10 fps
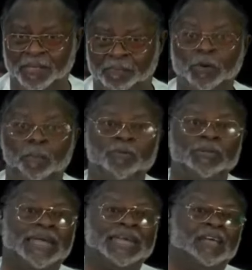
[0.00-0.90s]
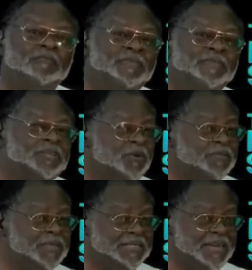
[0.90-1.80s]
but to protect the government
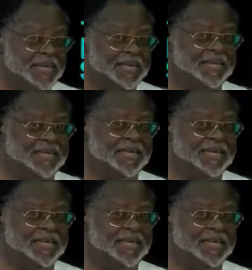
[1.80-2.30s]
of the day.